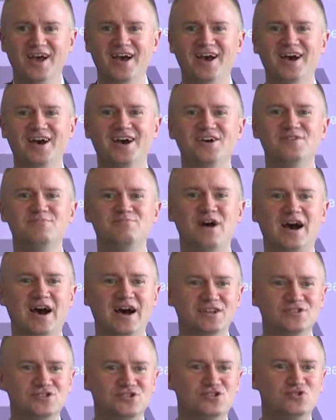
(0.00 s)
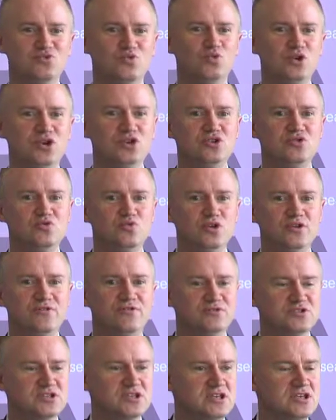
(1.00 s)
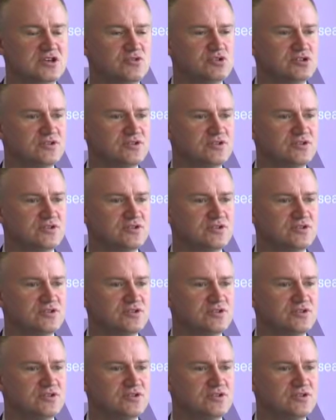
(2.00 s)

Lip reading: and we see you